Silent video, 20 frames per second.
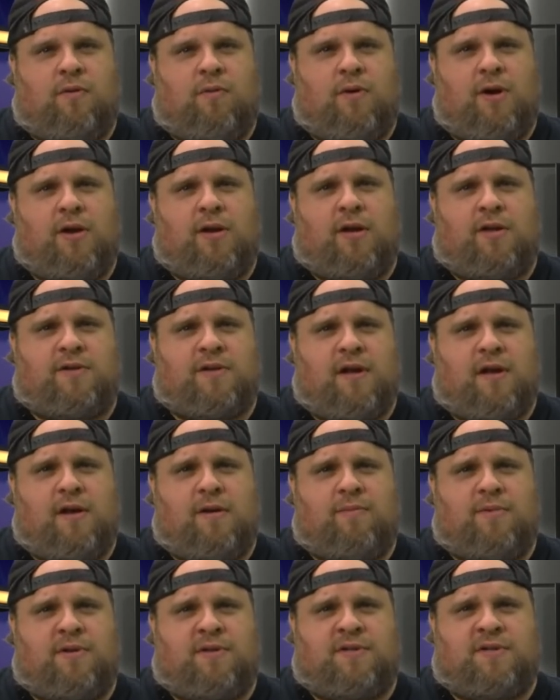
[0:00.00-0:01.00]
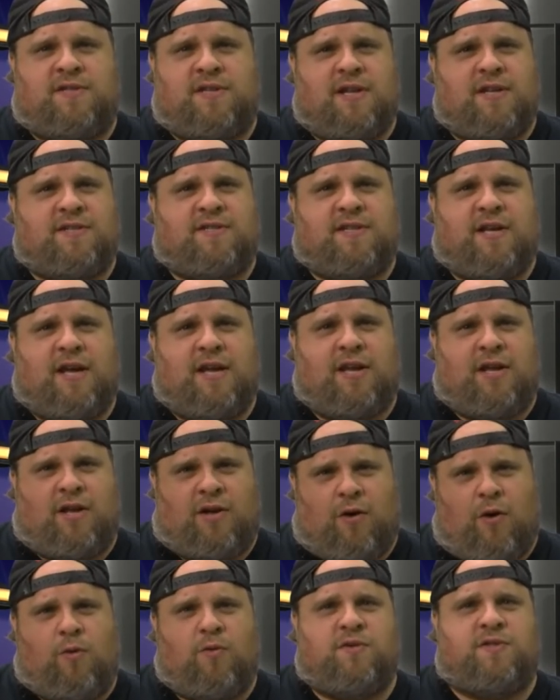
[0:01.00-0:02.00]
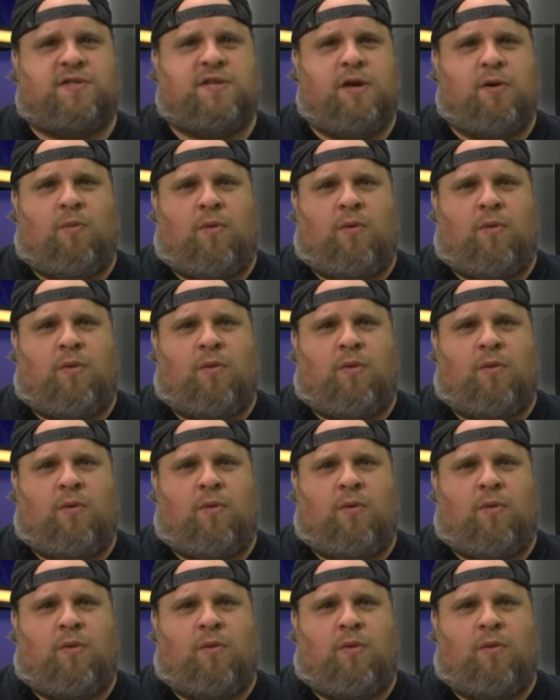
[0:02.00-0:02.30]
why not time to set aside to go see